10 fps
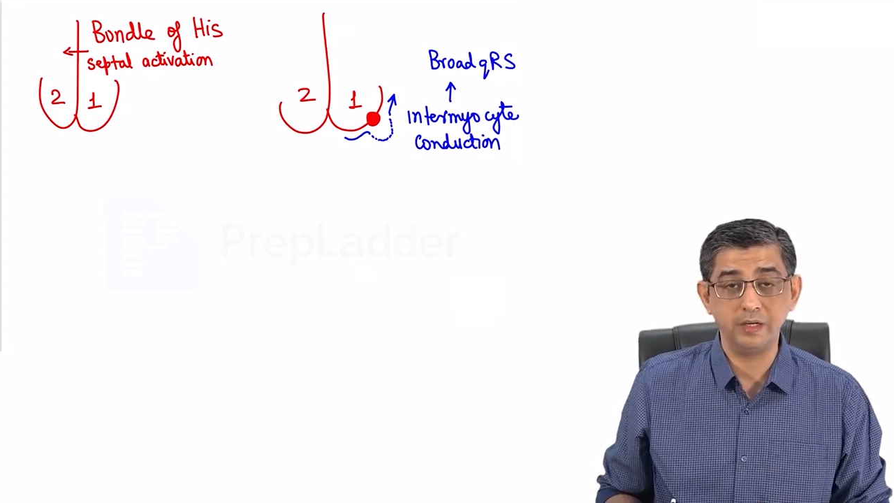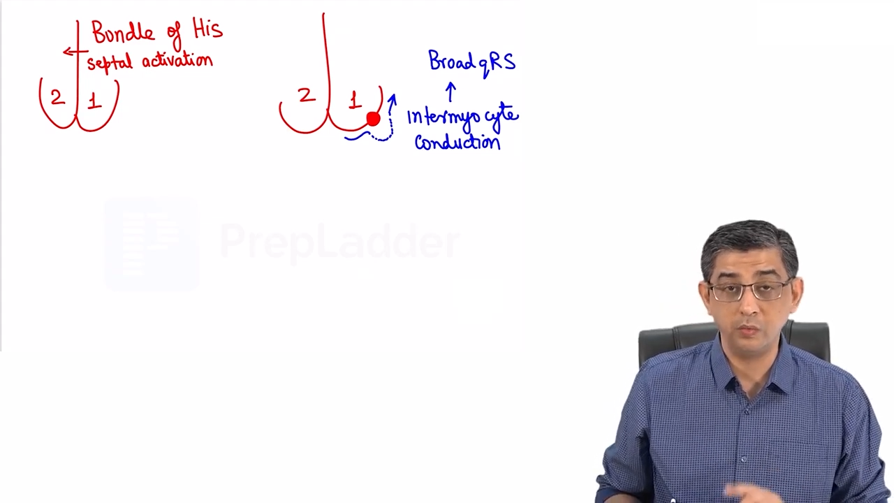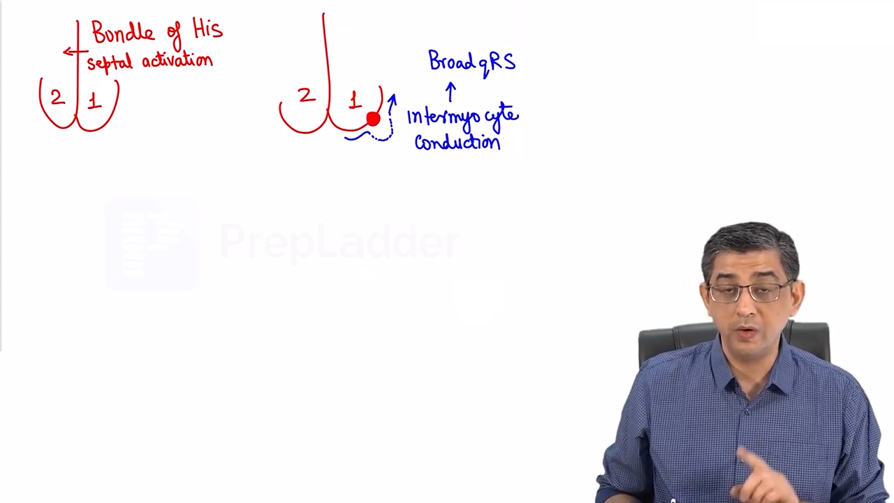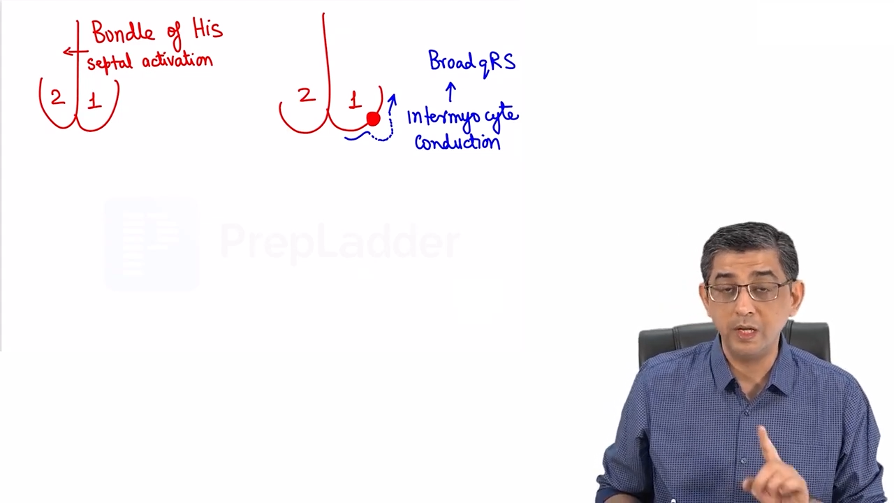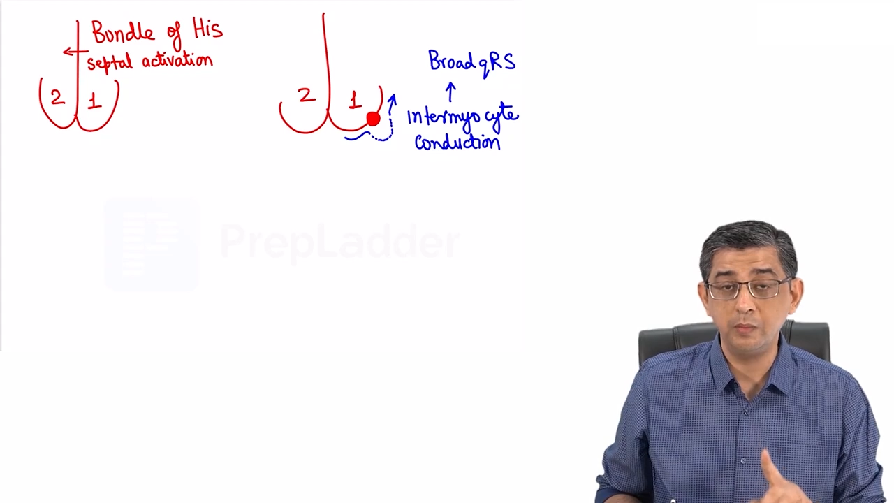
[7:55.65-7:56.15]

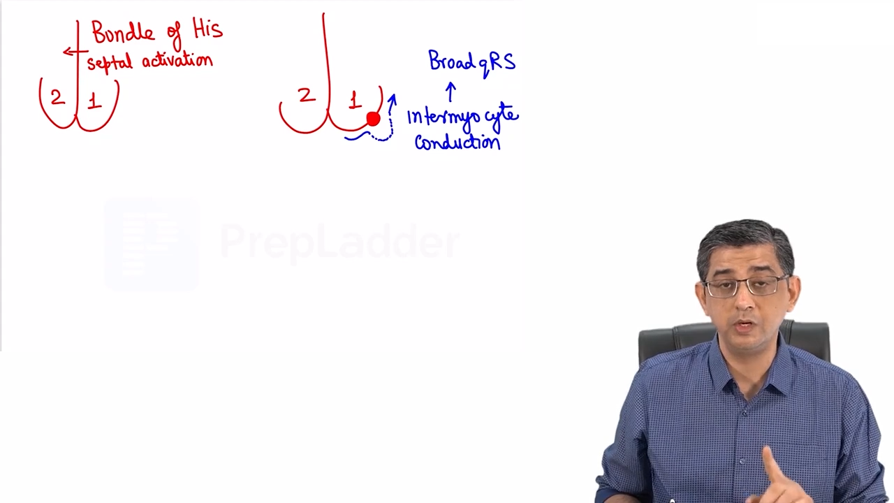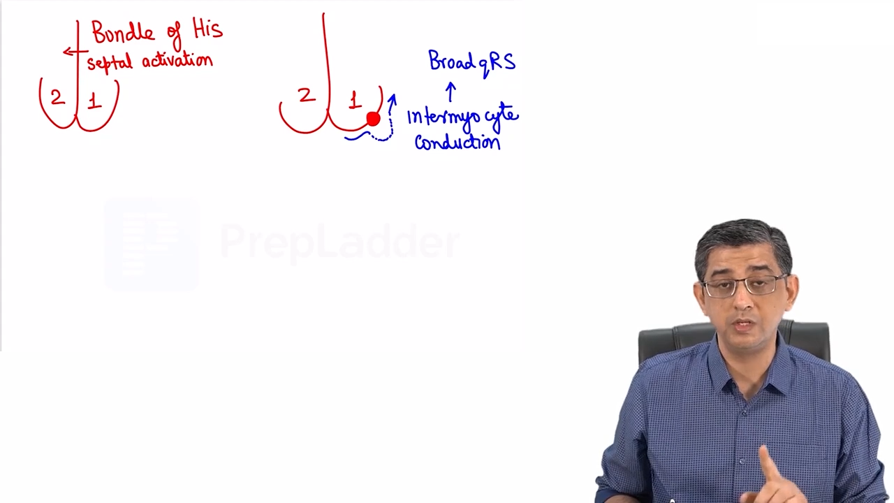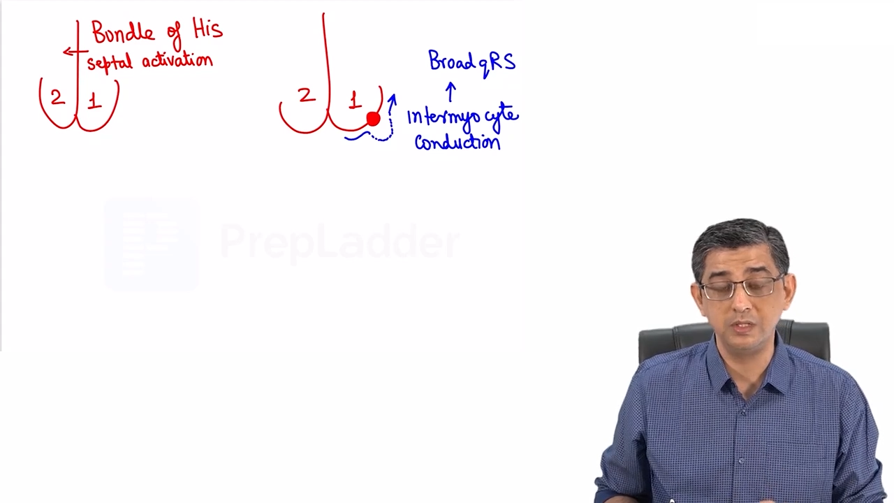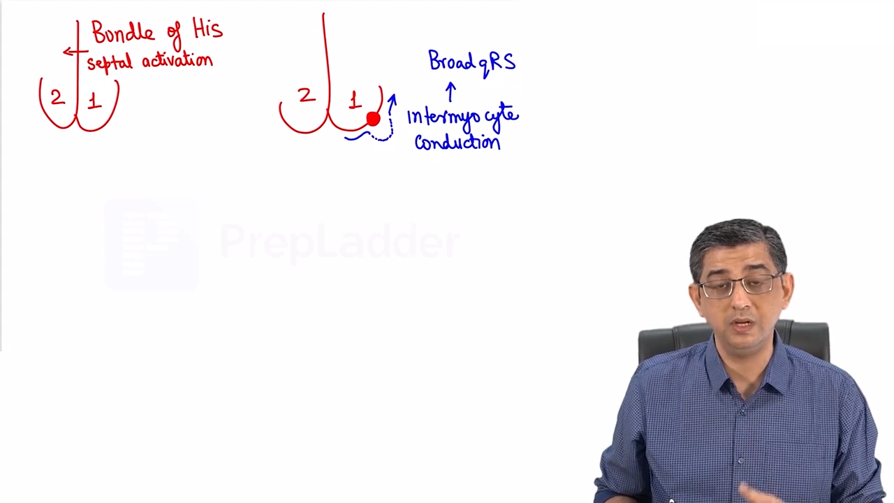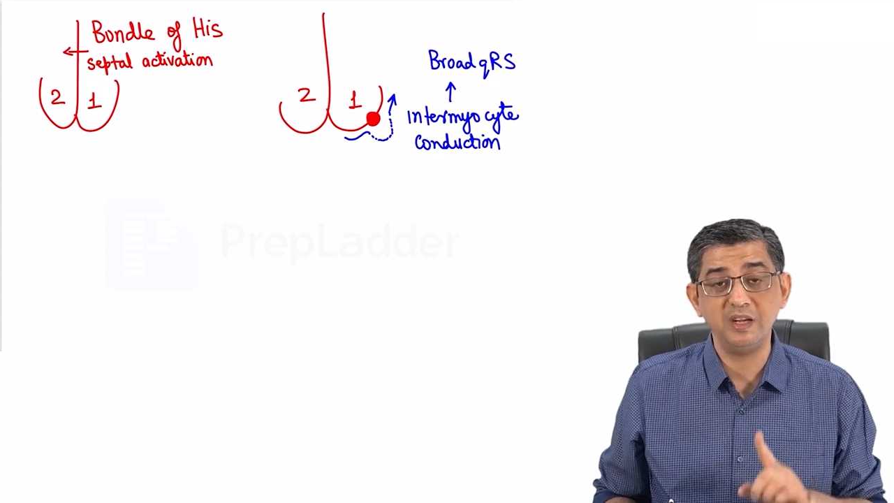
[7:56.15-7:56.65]
Why?
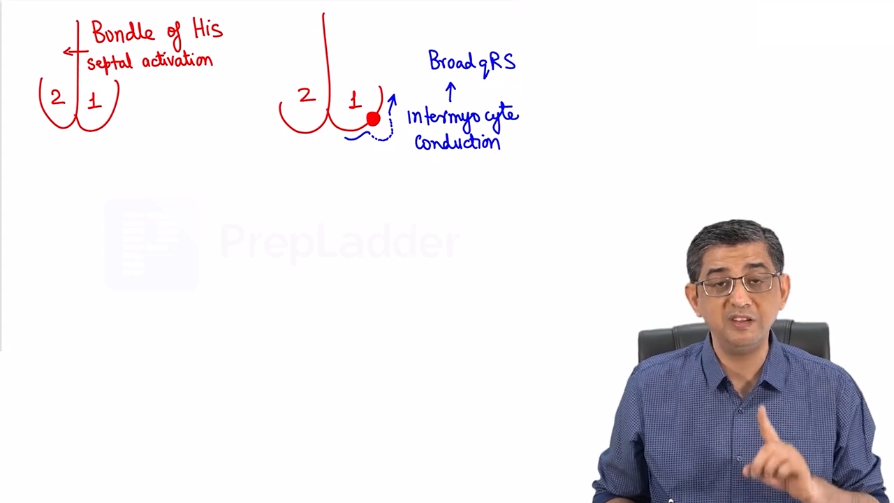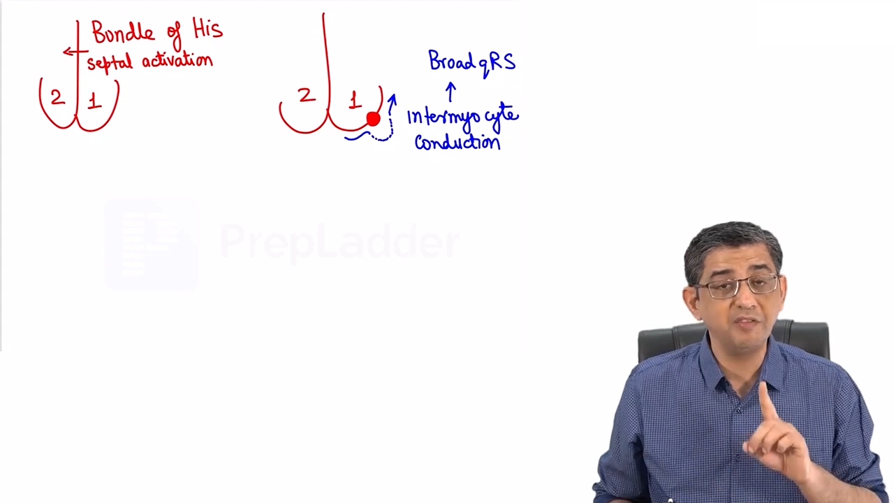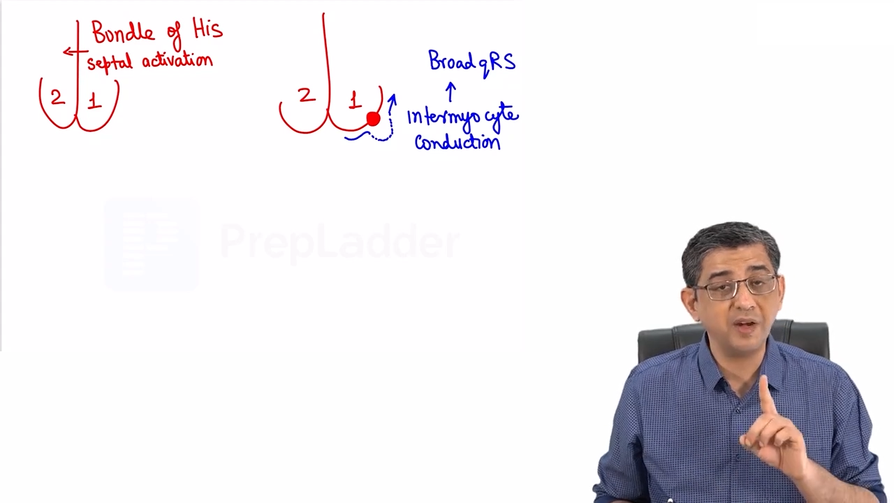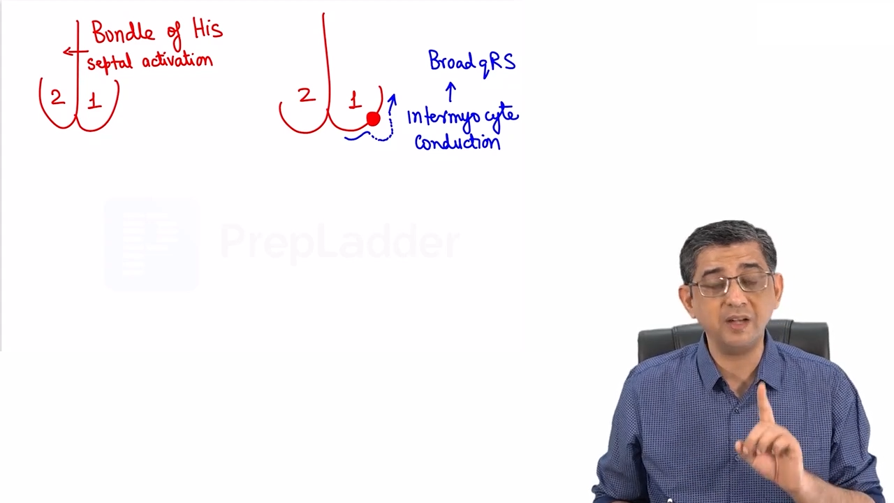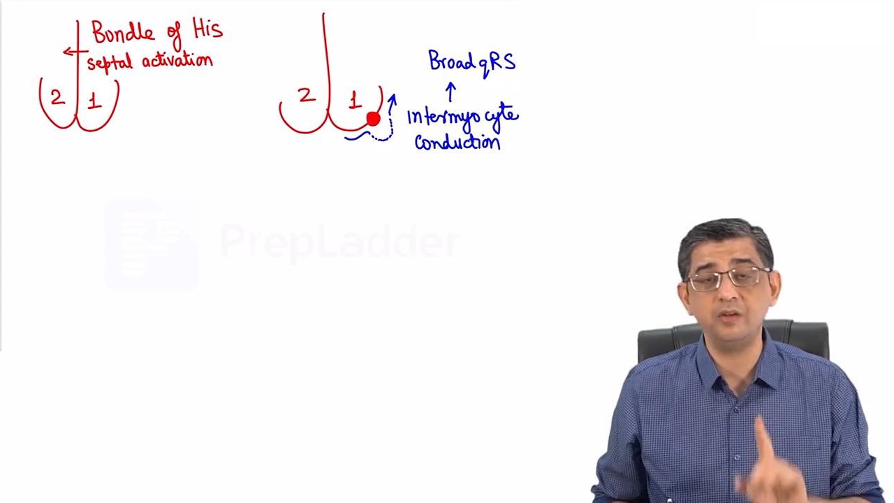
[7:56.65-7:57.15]
Because the
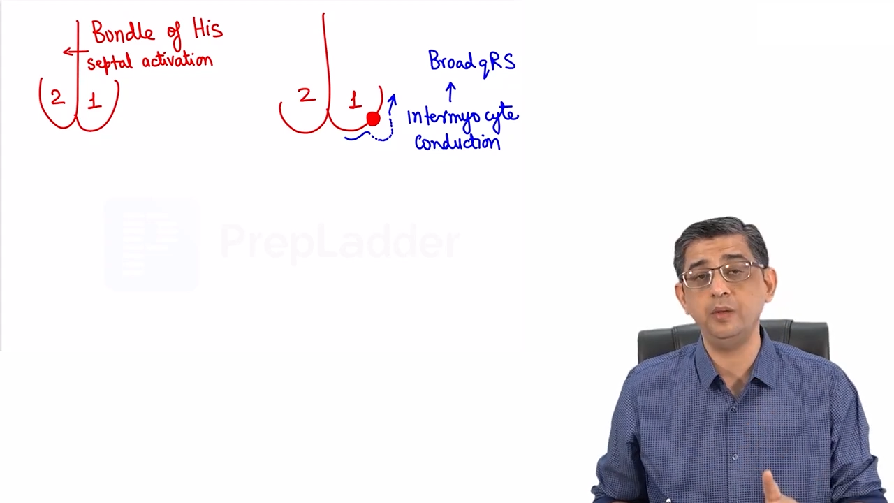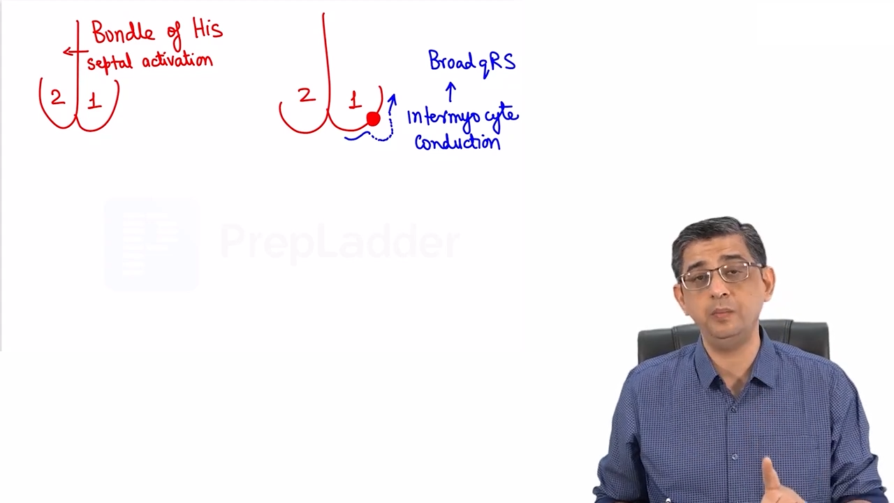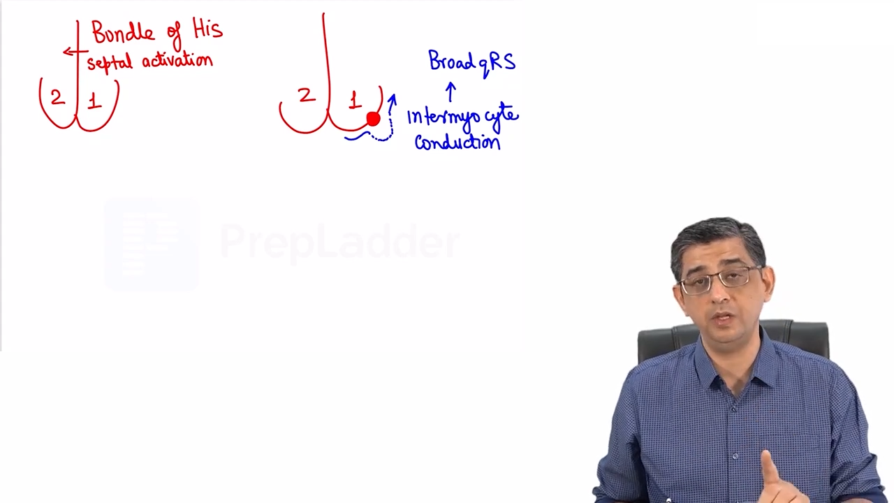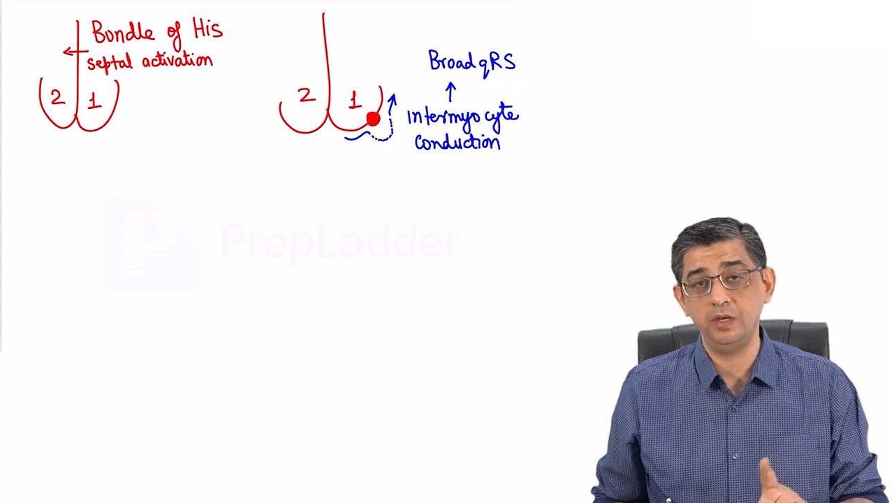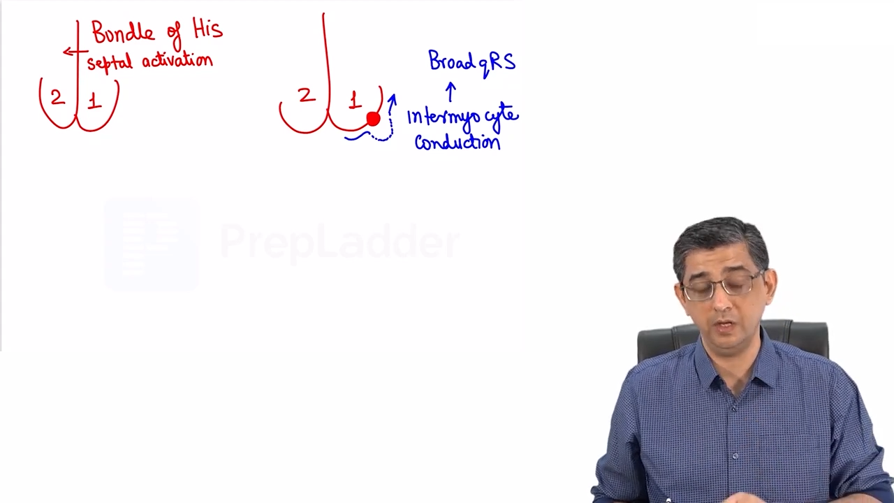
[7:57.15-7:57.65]
refractory
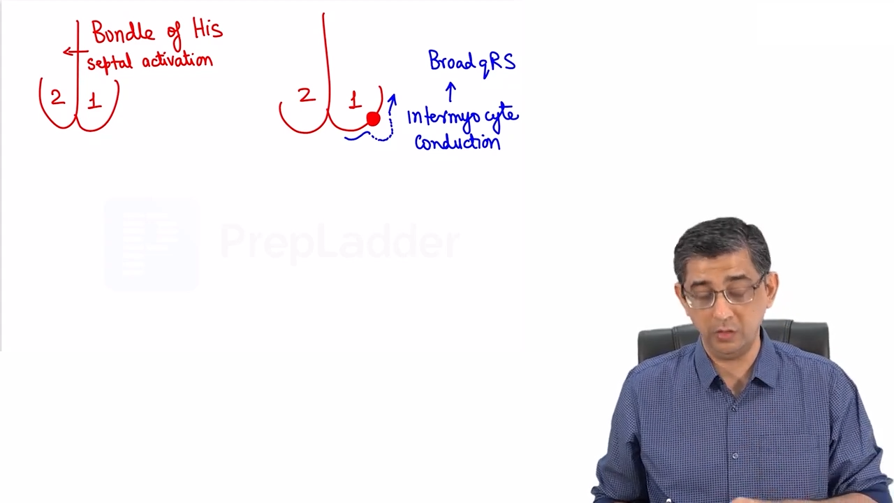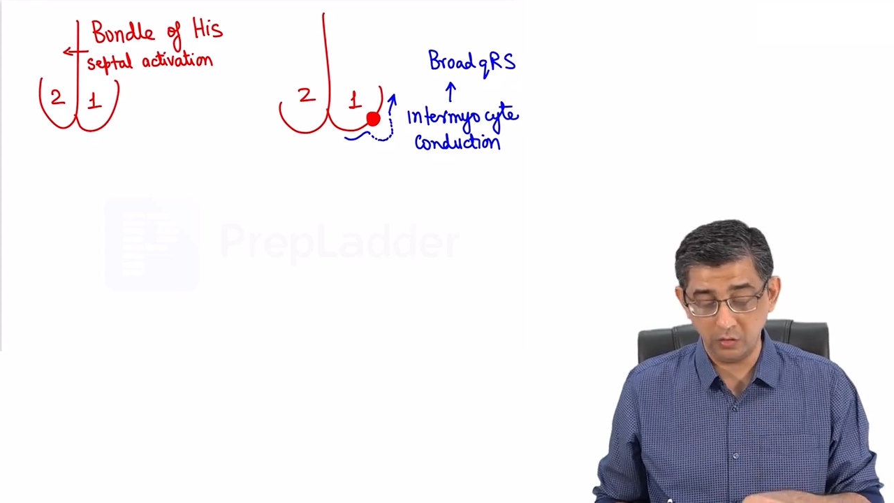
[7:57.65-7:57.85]
period